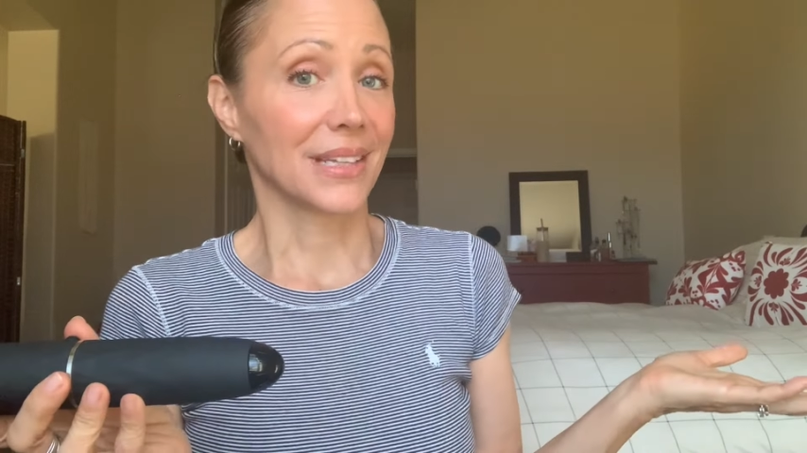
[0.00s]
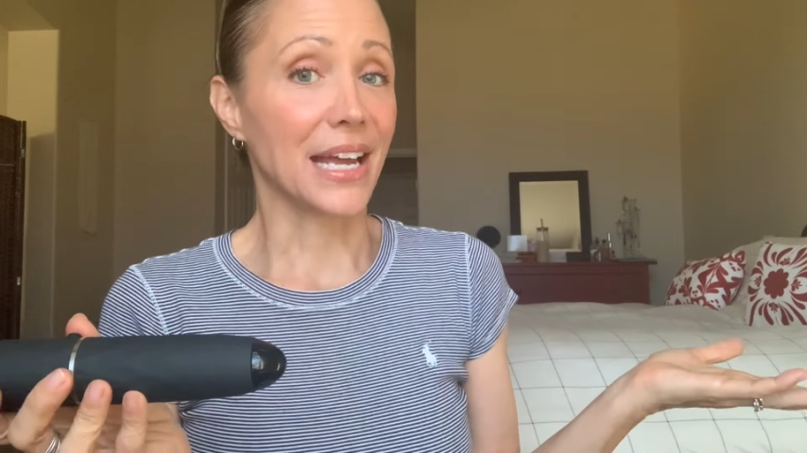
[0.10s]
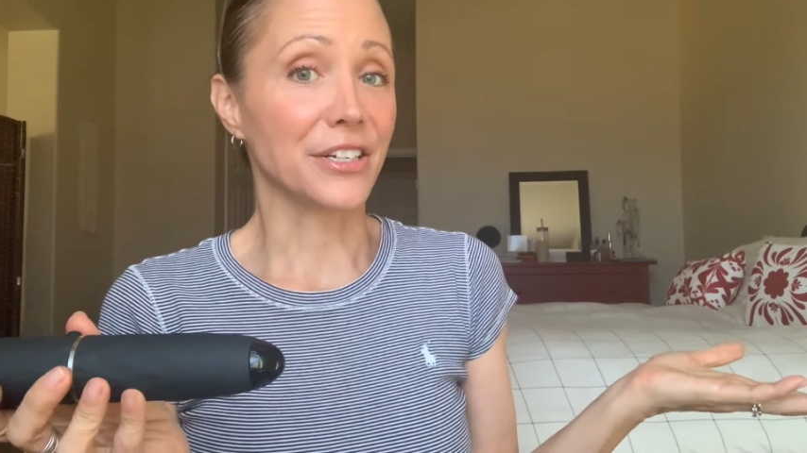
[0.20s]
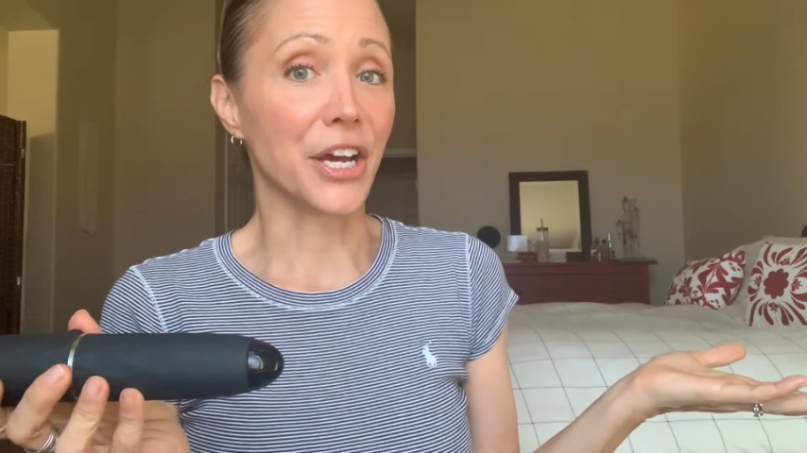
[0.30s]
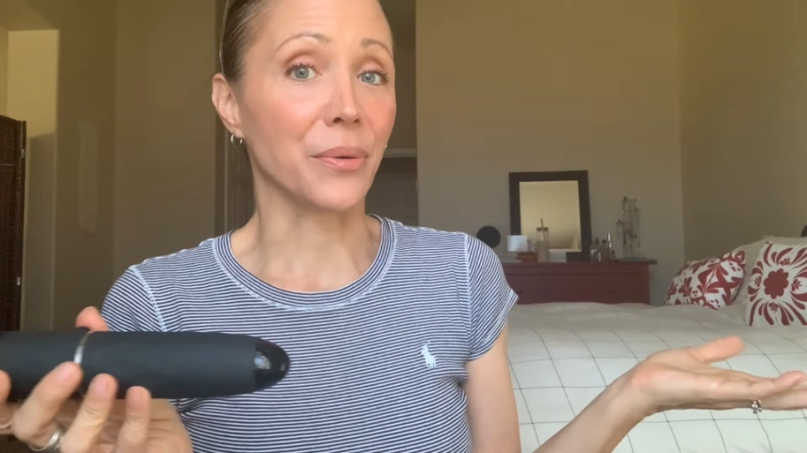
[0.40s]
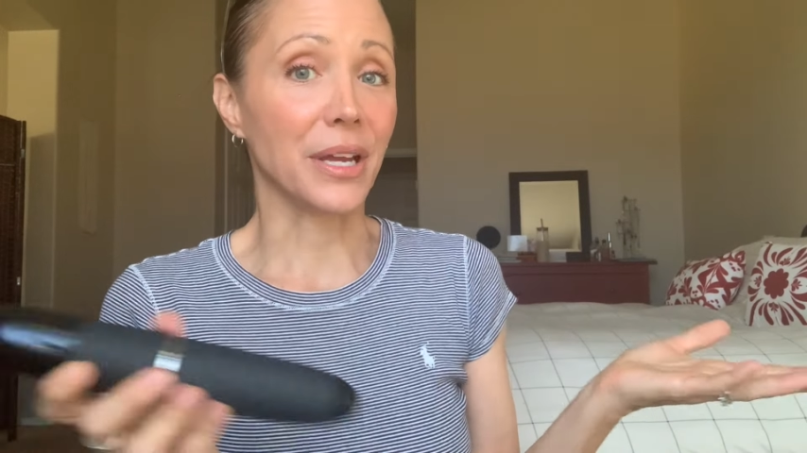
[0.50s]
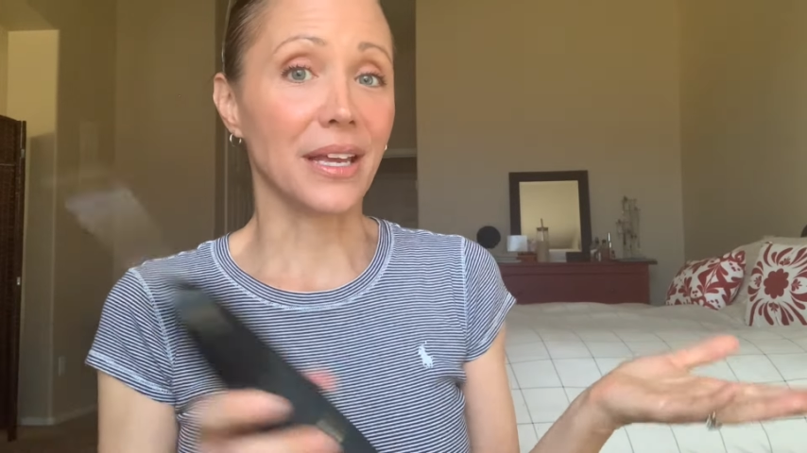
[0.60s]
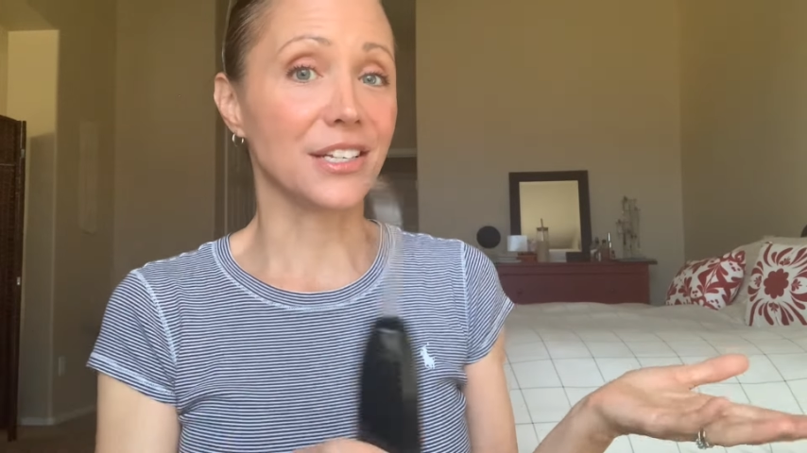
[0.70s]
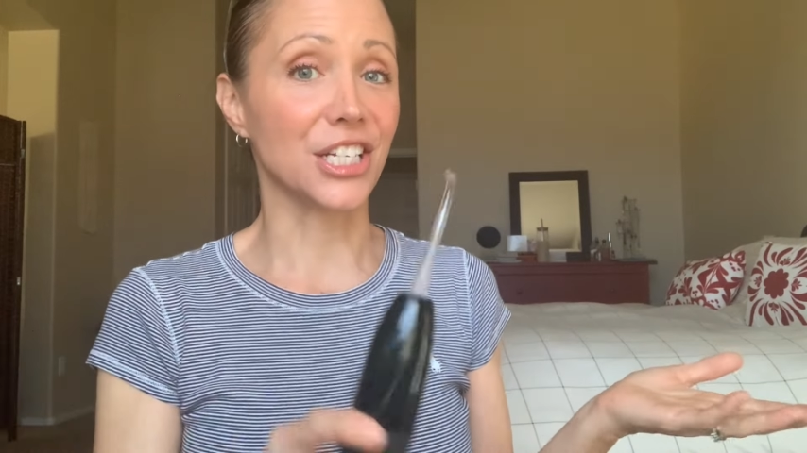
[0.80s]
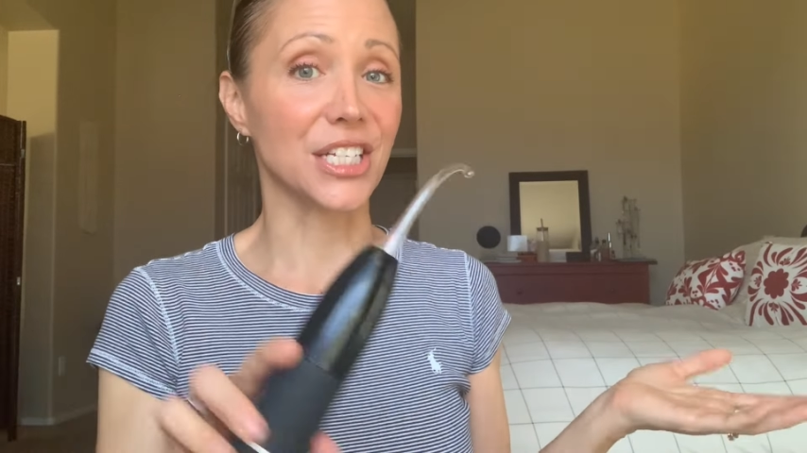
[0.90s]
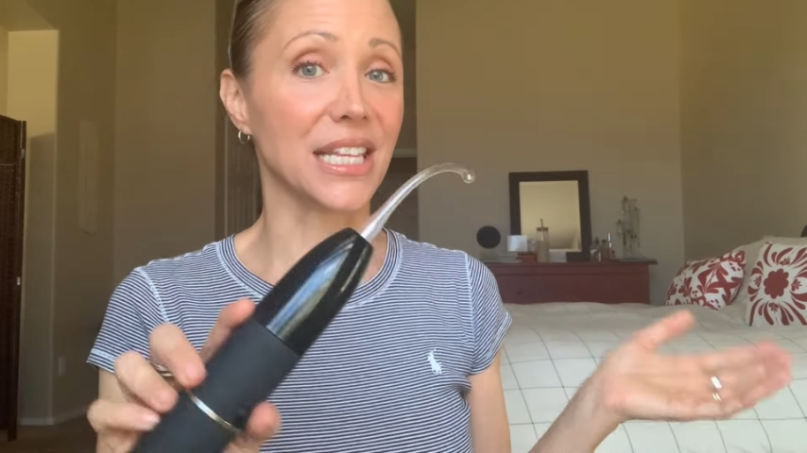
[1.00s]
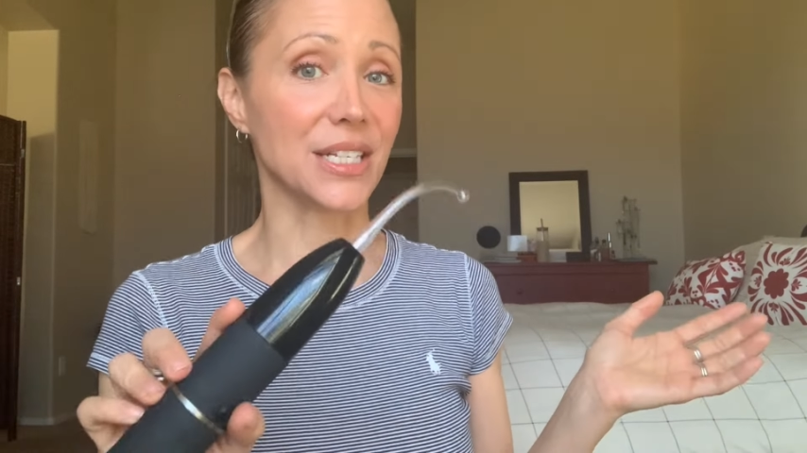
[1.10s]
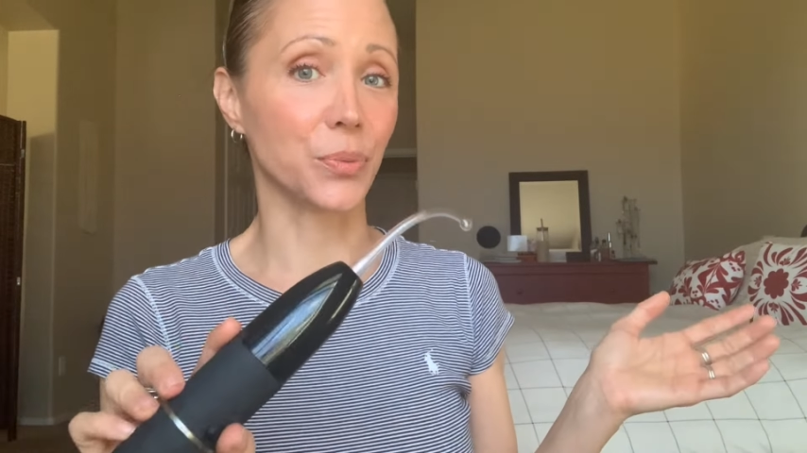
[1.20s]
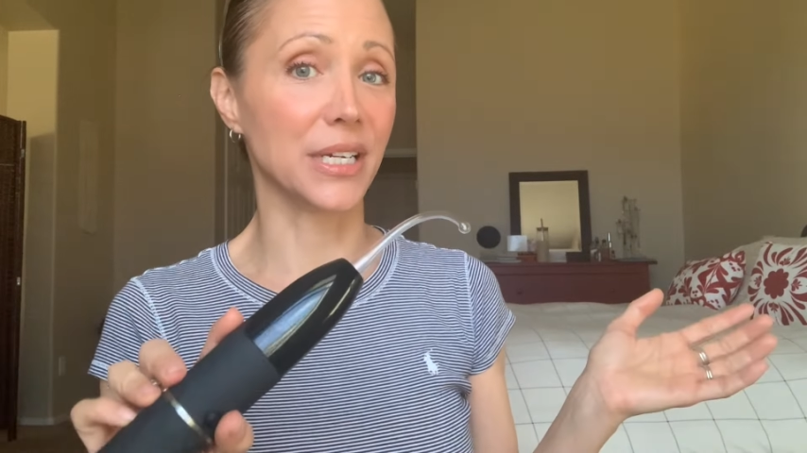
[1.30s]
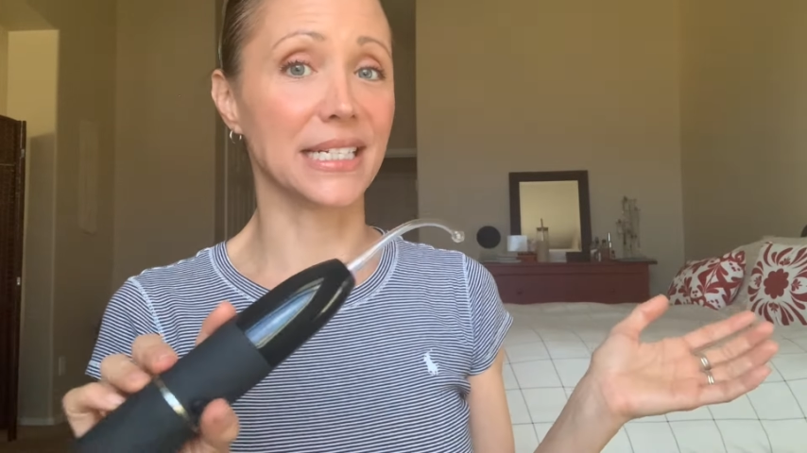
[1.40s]
I don't know, just
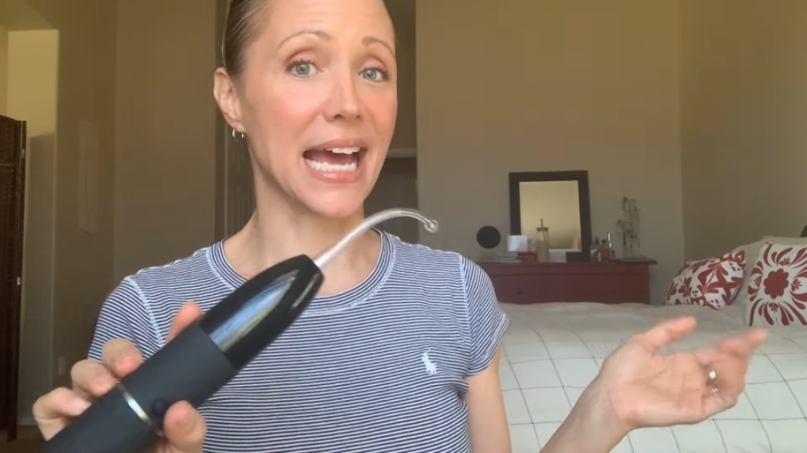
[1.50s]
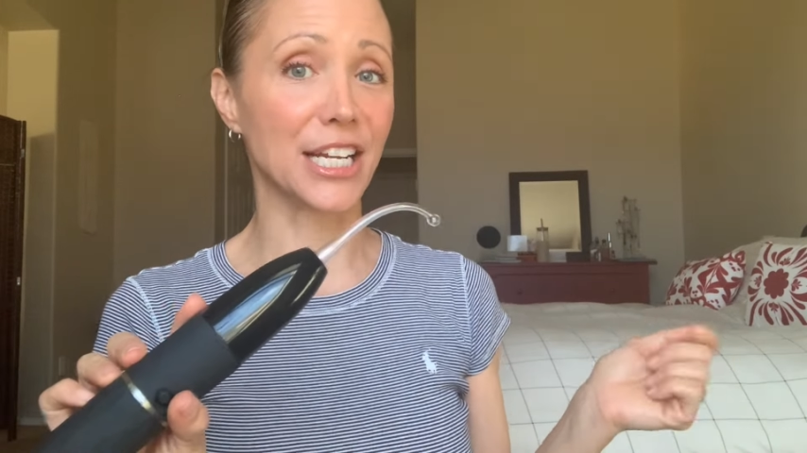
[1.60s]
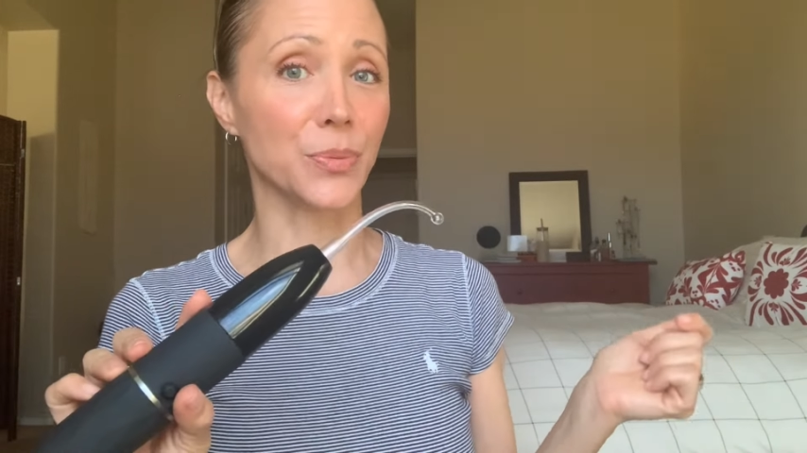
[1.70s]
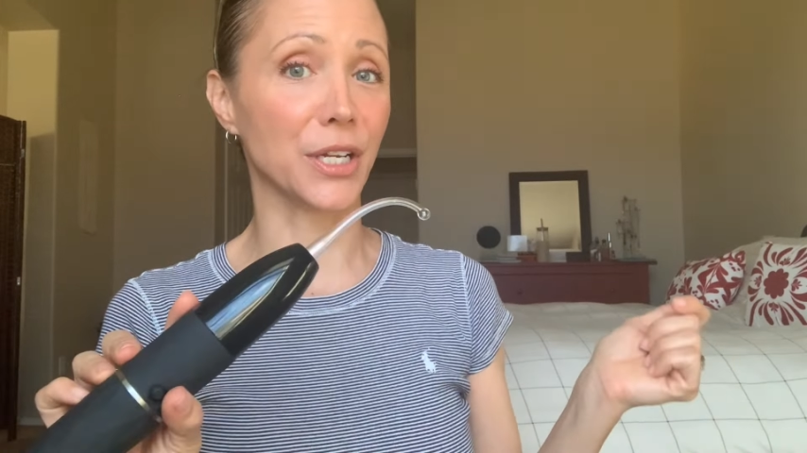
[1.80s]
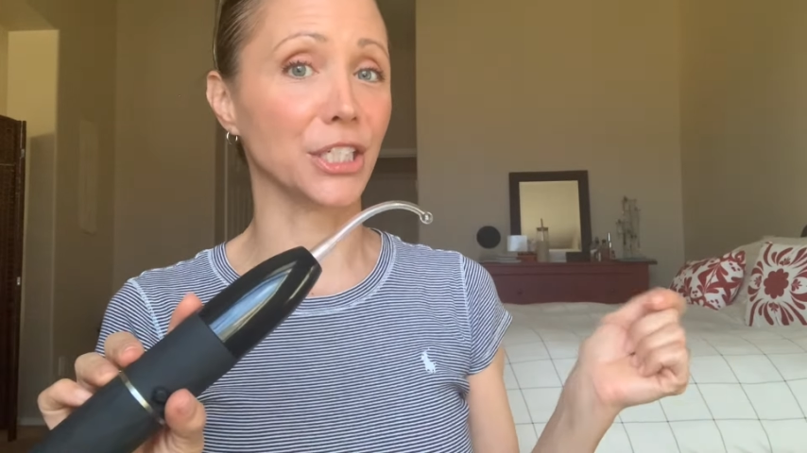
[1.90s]
this one attachment